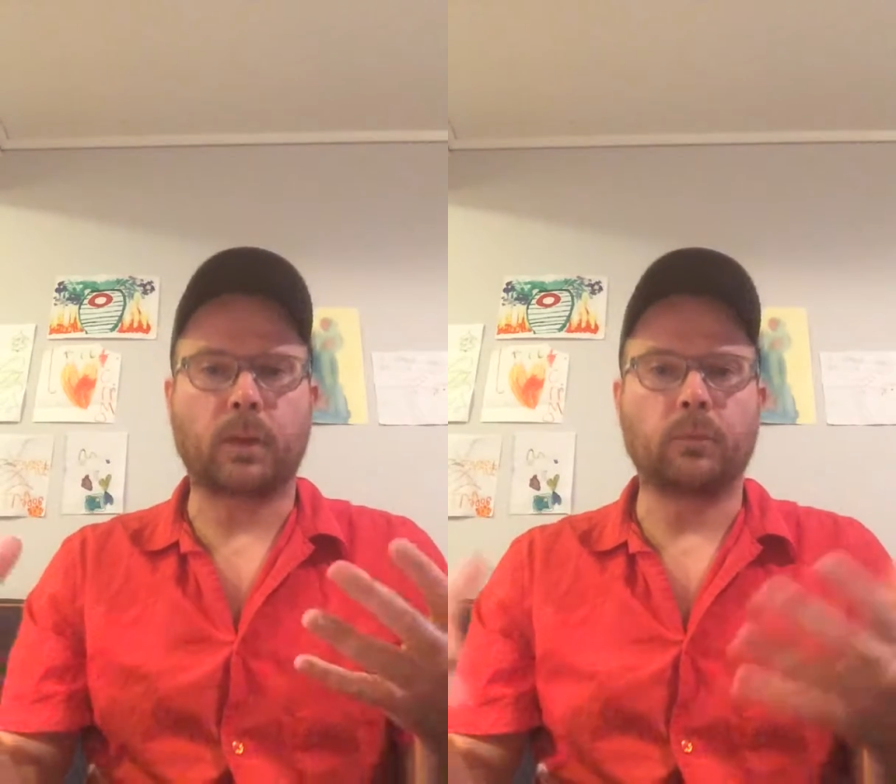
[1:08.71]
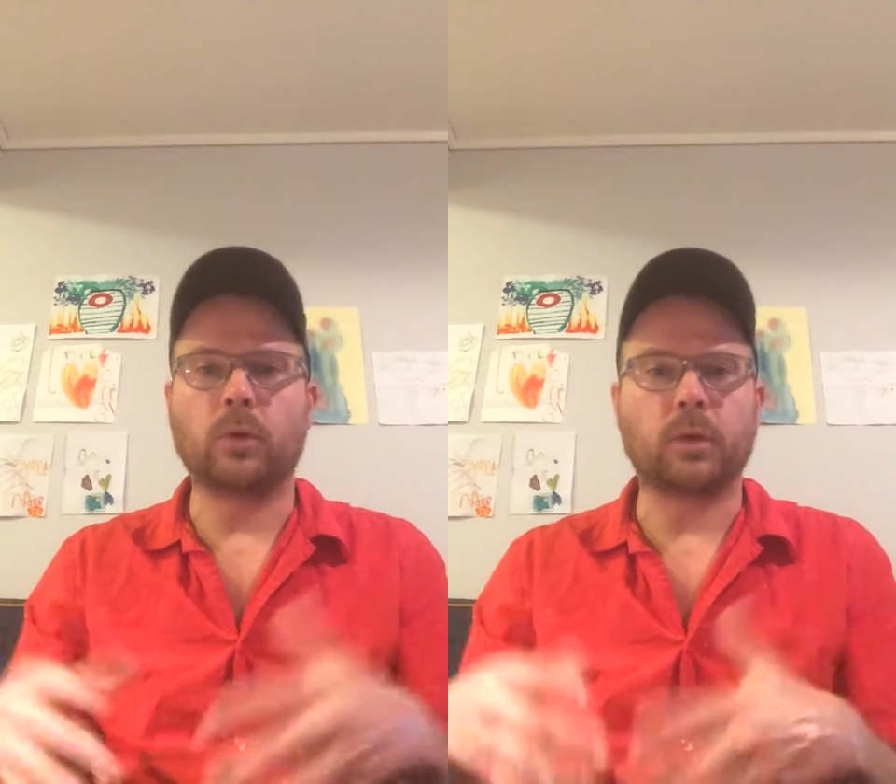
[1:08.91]

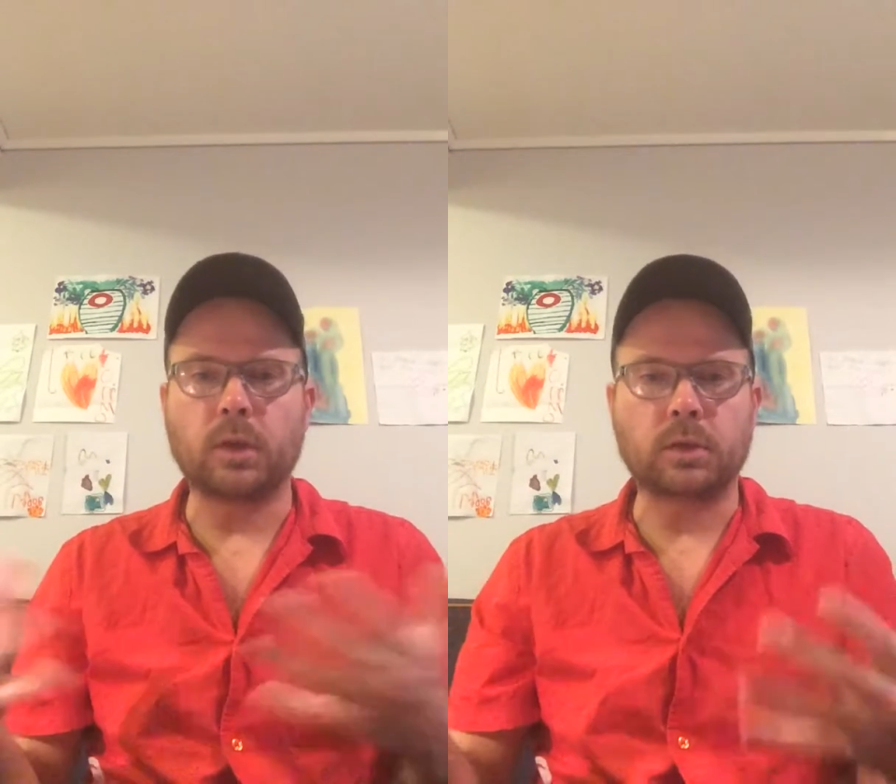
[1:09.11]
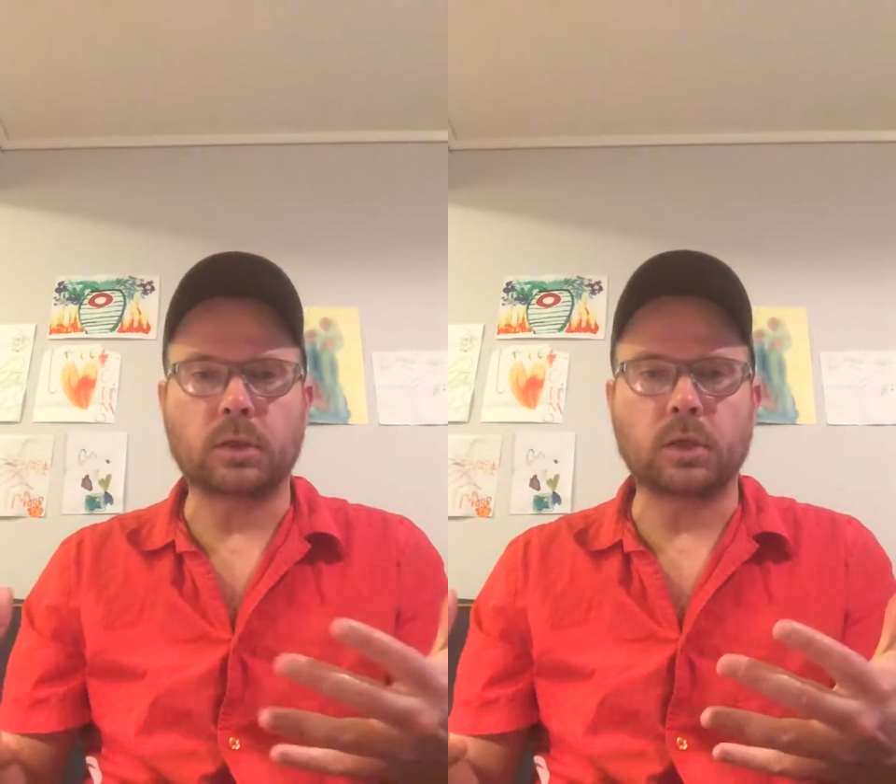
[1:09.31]
I'm doing
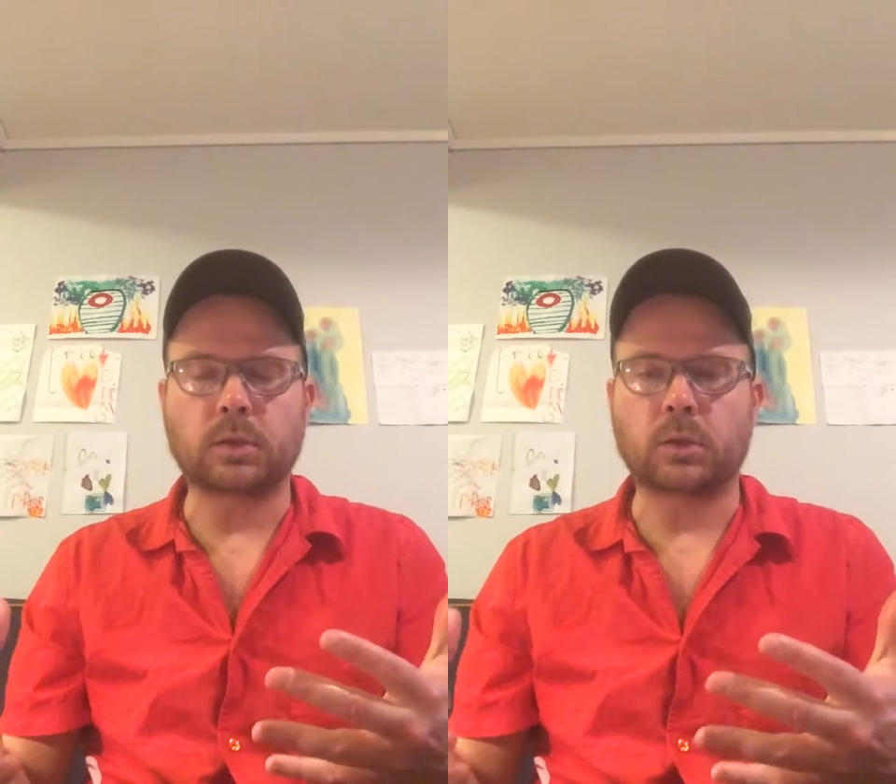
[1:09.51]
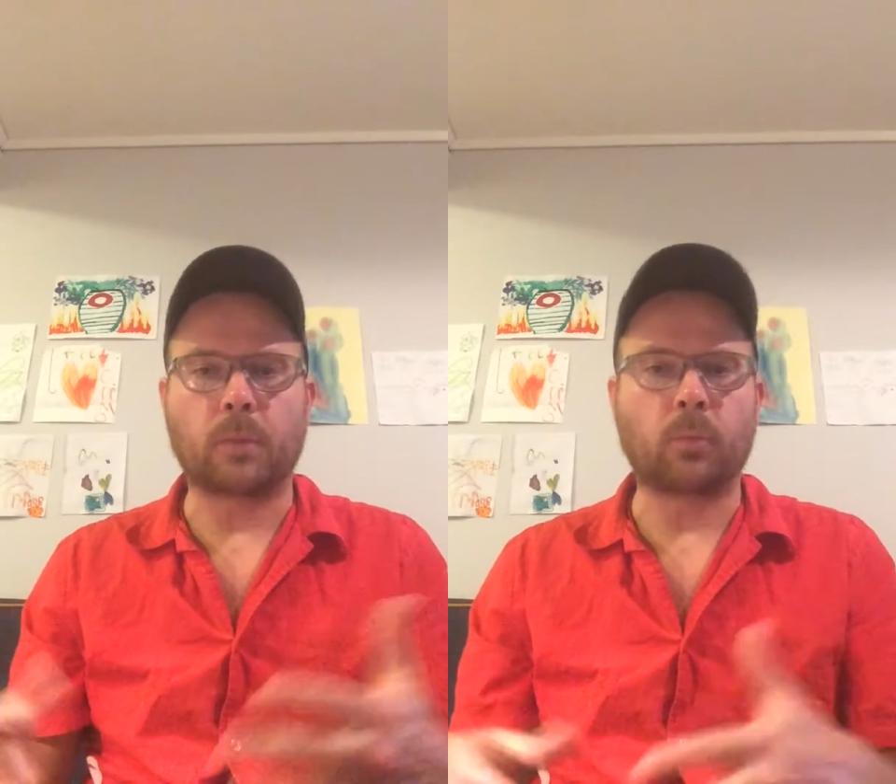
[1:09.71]

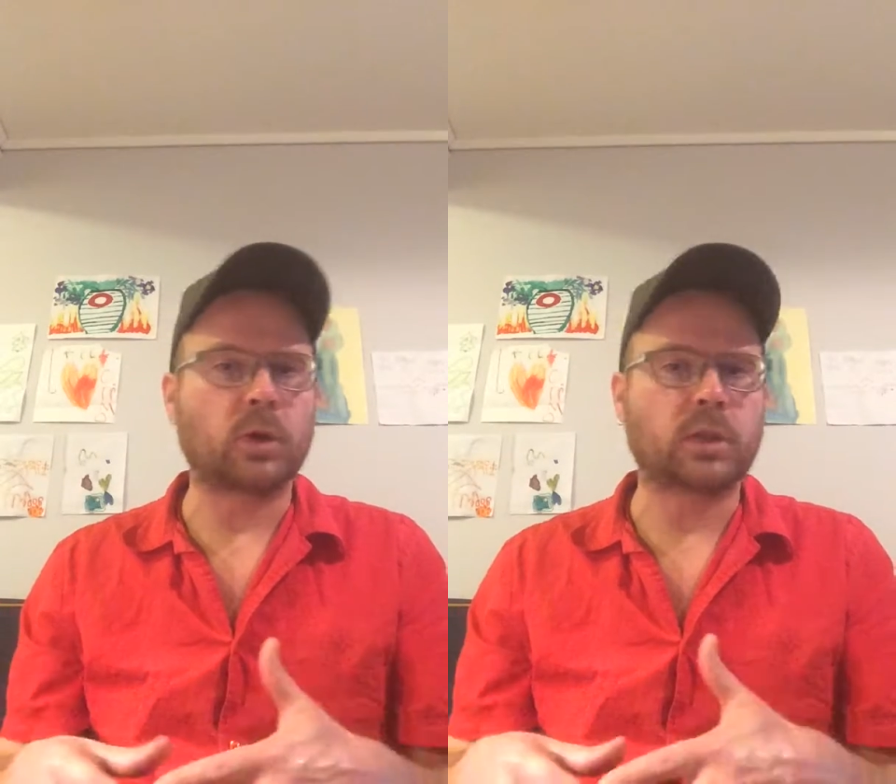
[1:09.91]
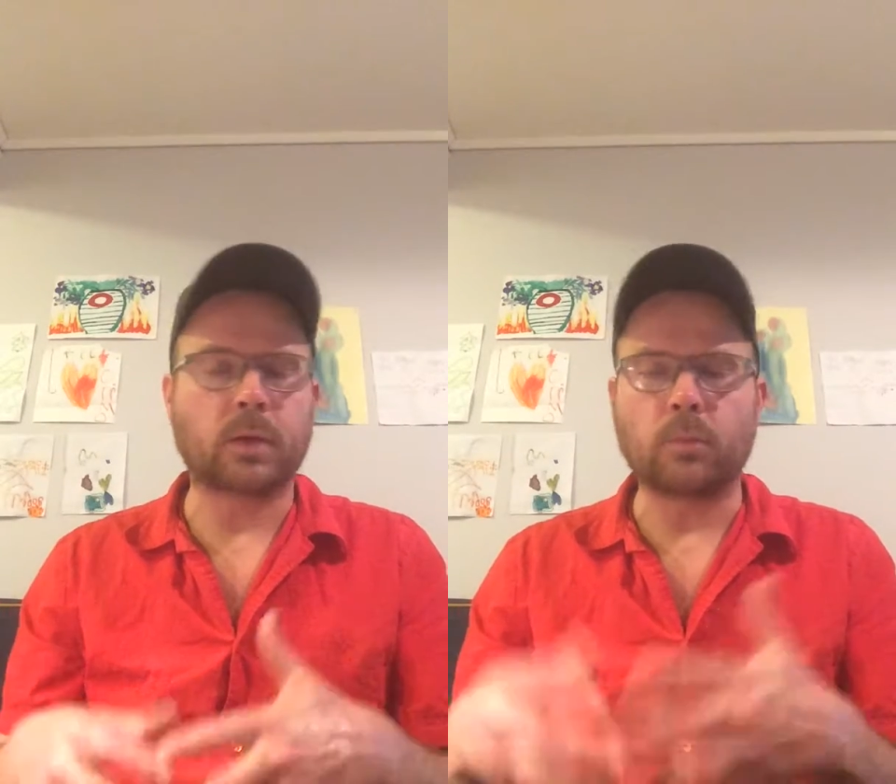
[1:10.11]
dishes, or I'm
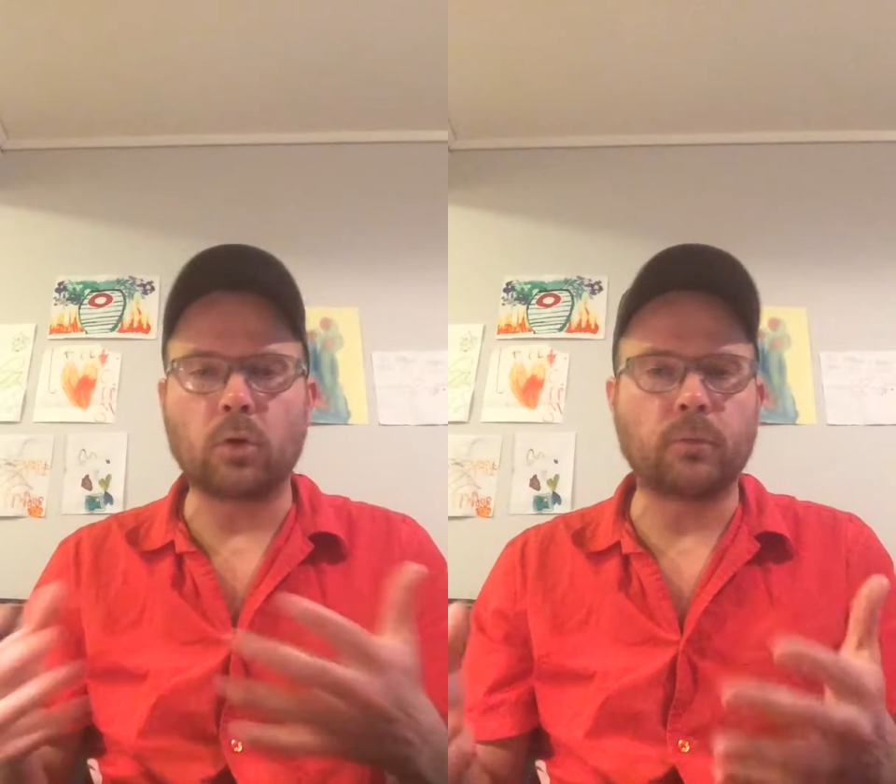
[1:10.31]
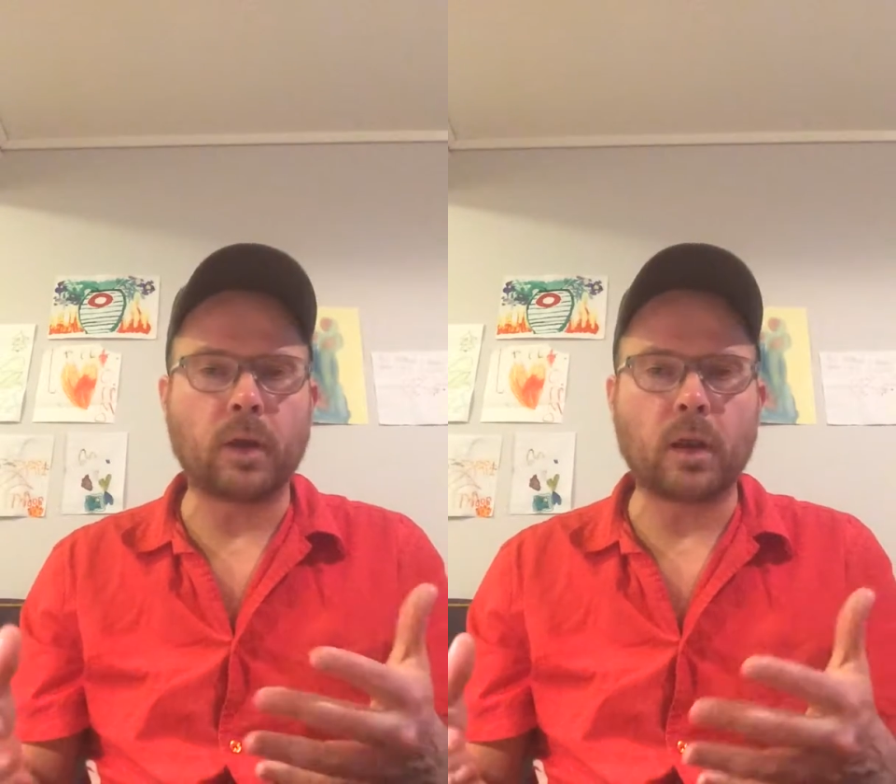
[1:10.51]
watching a
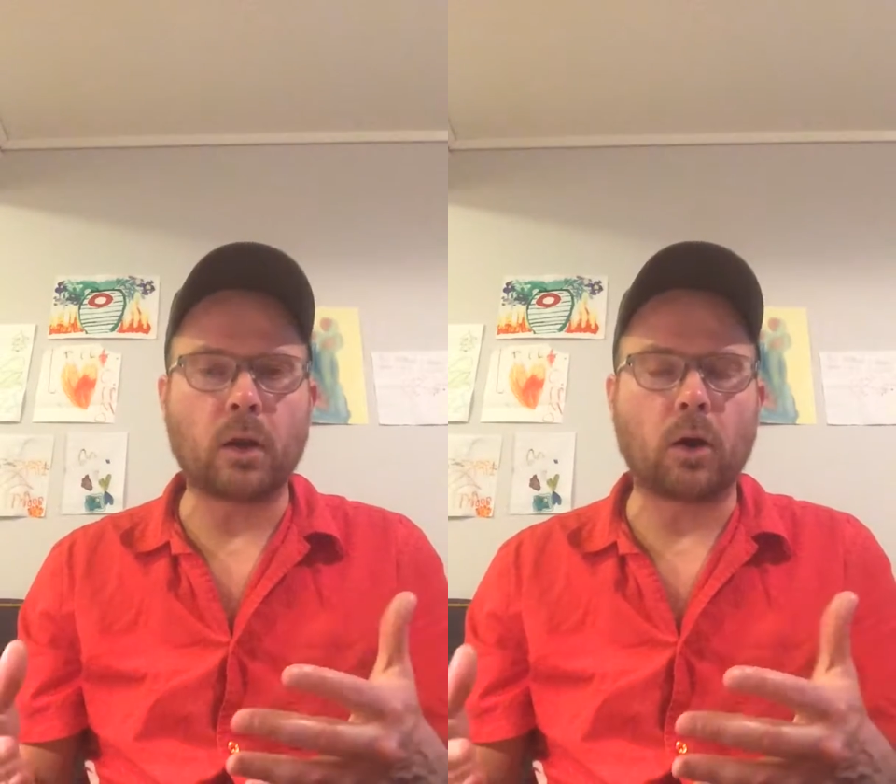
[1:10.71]
movie,